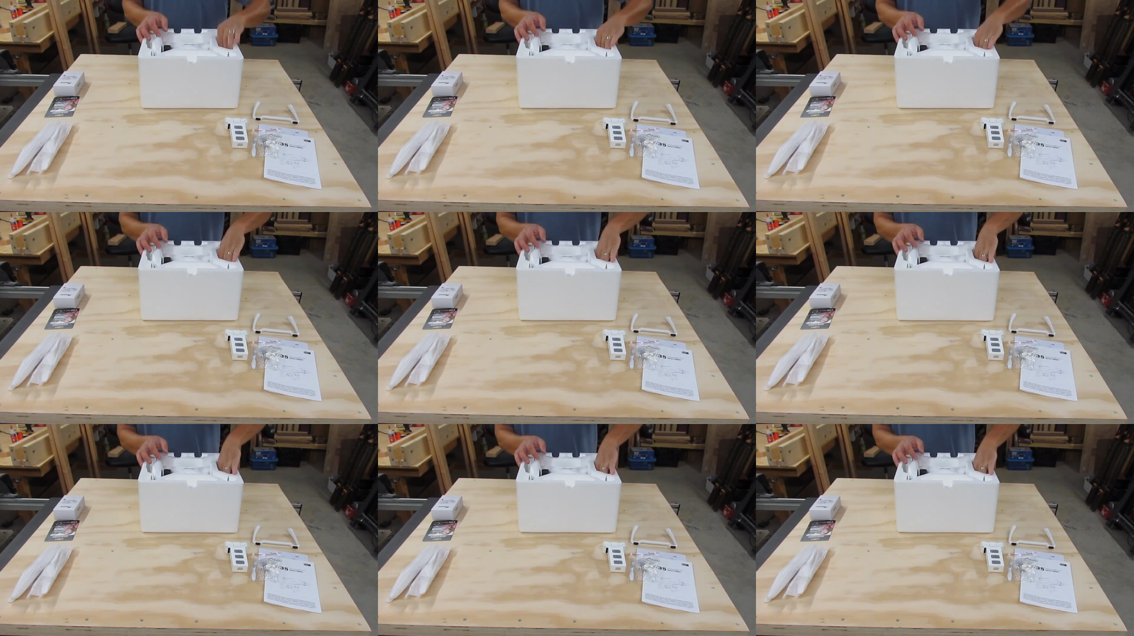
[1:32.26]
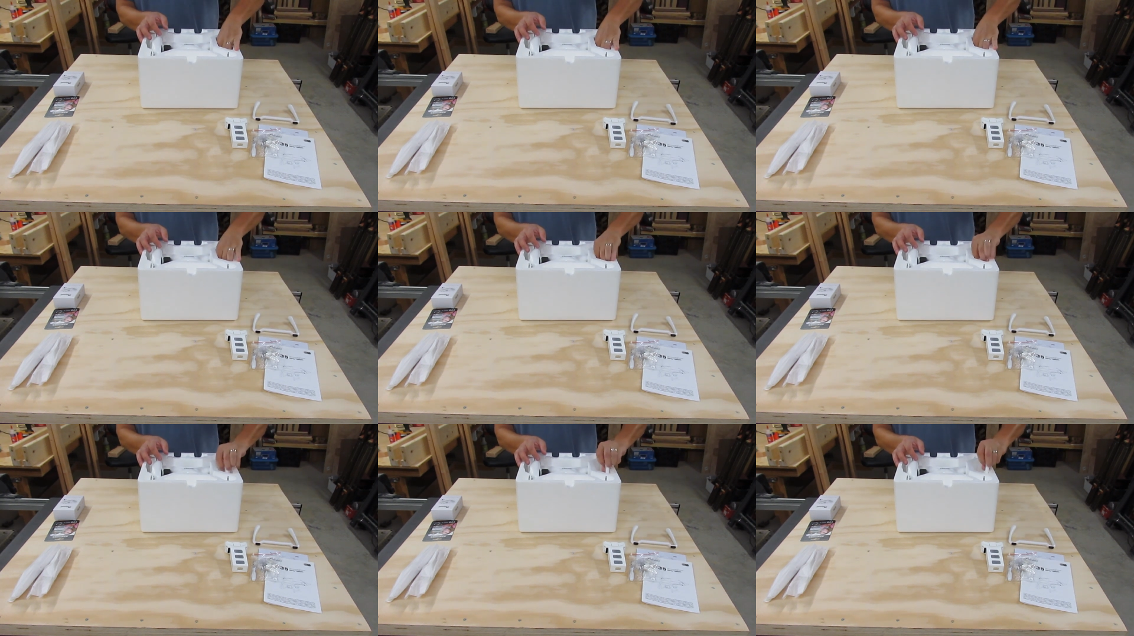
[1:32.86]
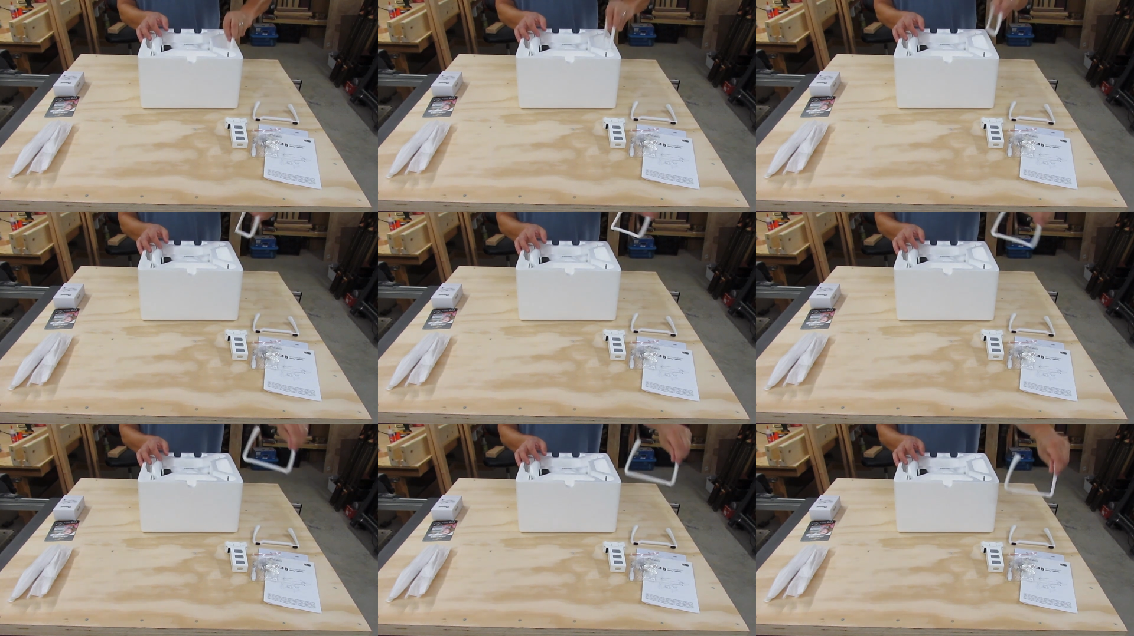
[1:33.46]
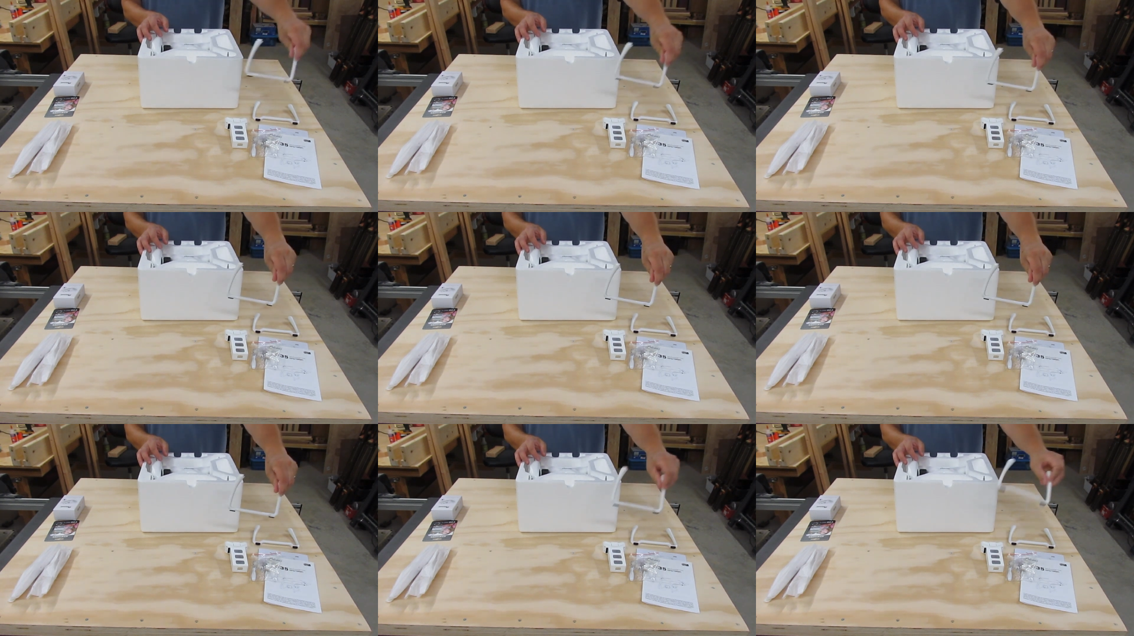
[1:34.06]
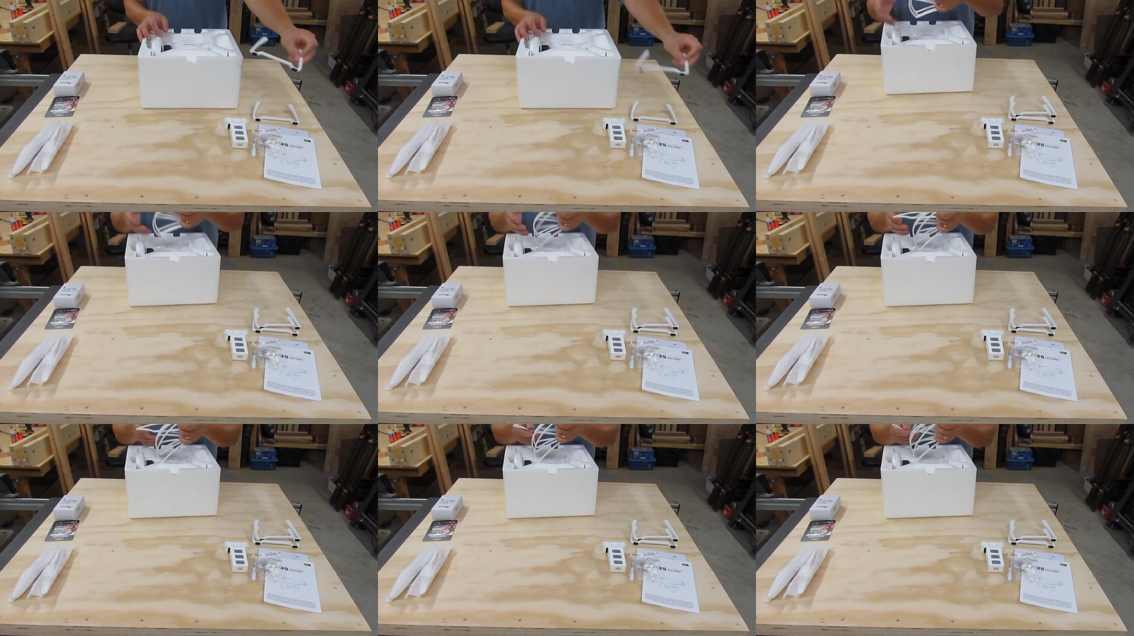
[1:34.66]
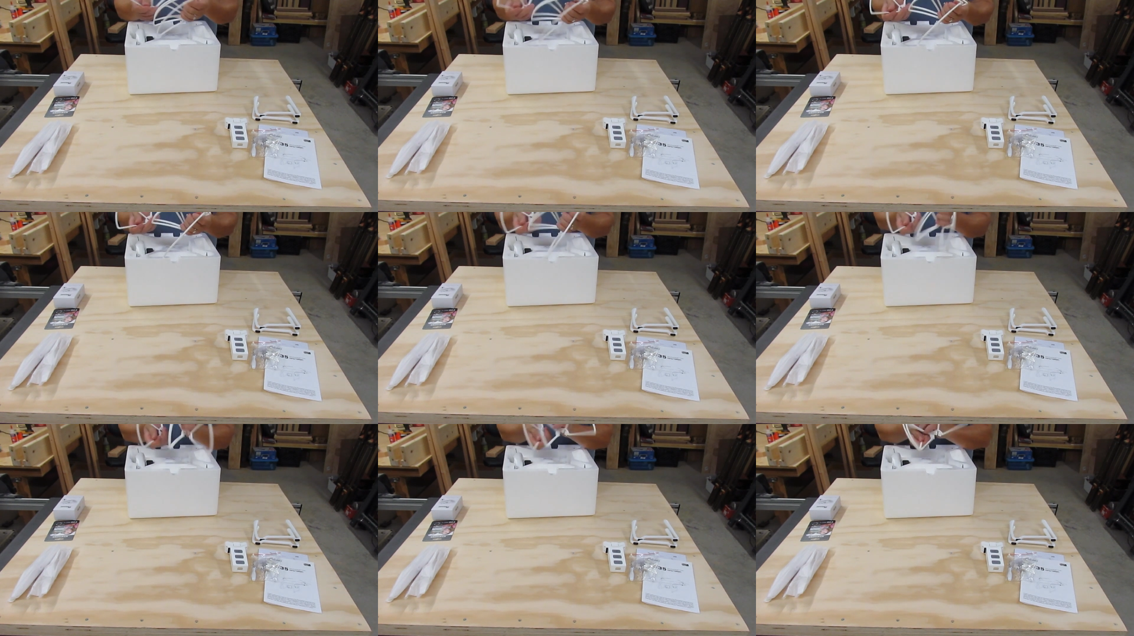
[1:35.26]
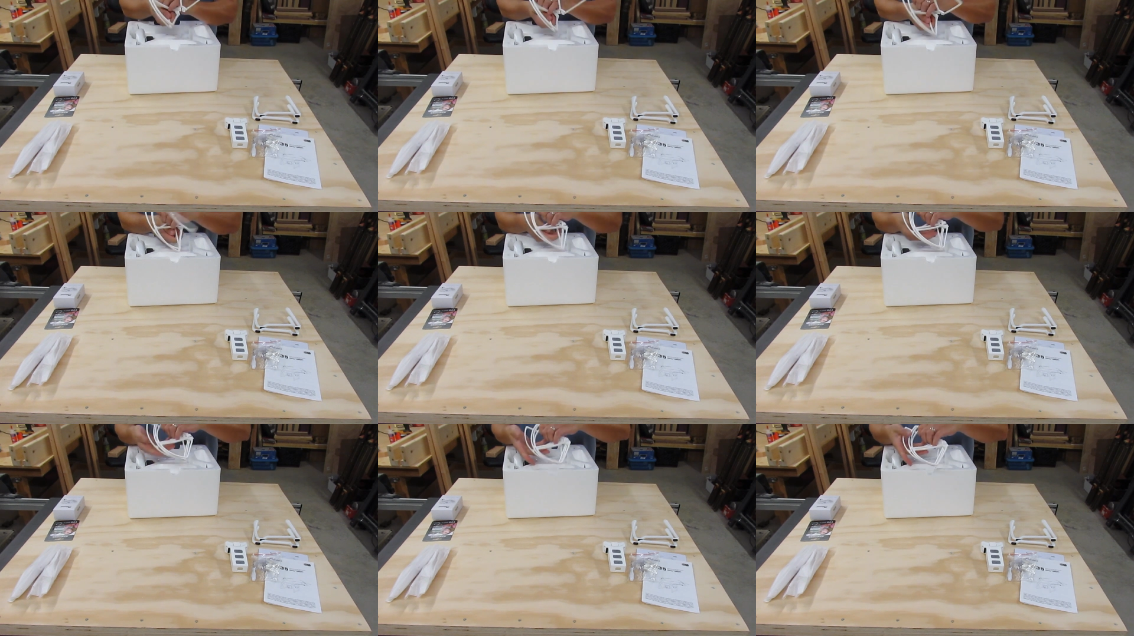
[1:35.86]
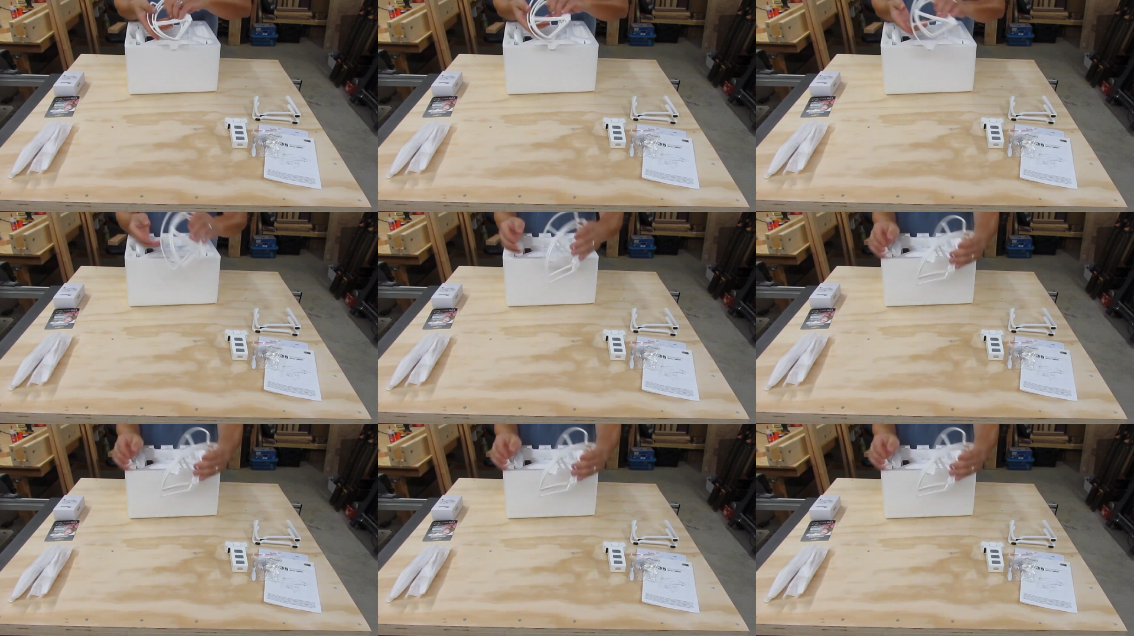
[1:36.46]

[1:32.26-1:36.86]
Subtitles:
[unreadable: no face in view]